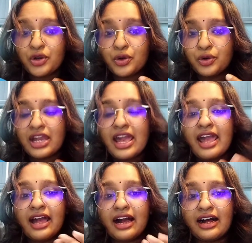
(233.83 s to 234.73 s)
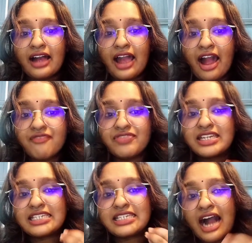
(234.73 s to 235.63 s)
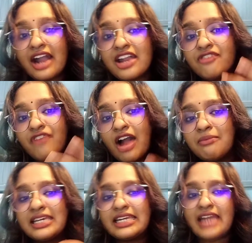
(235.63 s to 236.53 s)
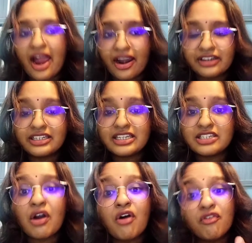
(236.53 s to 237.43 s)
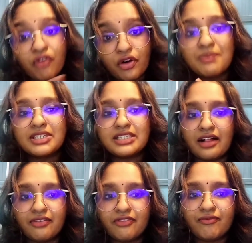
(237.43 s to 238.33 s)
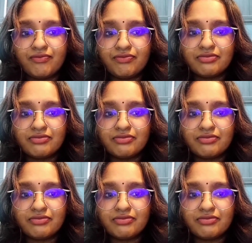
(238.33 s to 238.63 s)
could have the entire family inheritance for himself.